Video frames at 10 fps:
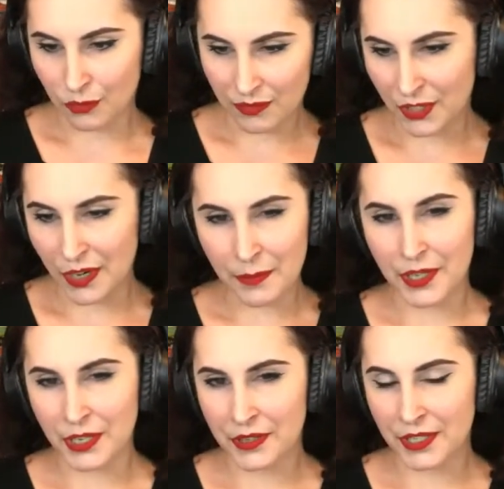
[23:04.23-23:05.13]
certain
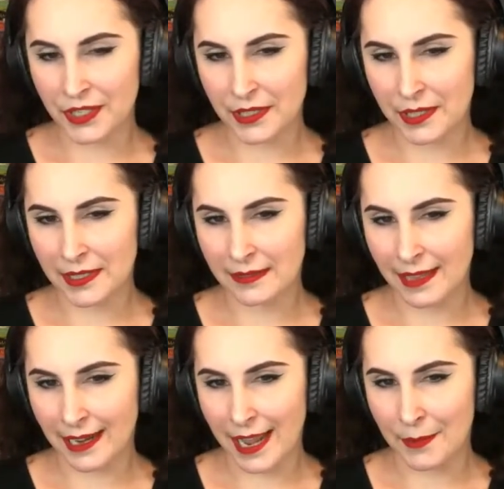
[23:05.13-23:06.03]
producers
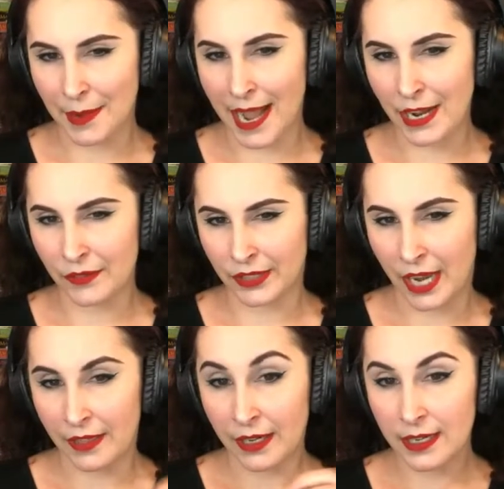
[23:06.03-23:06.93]
that I buy over
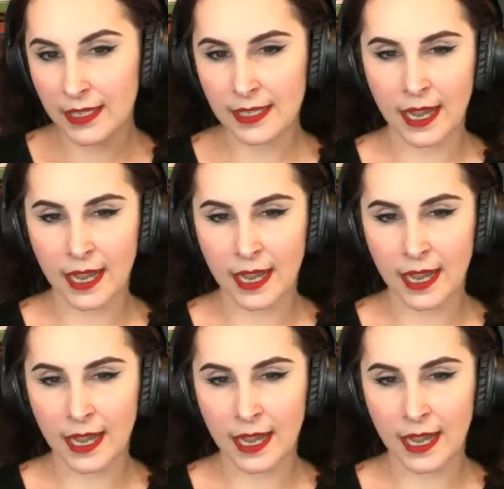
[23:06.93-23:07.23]
others.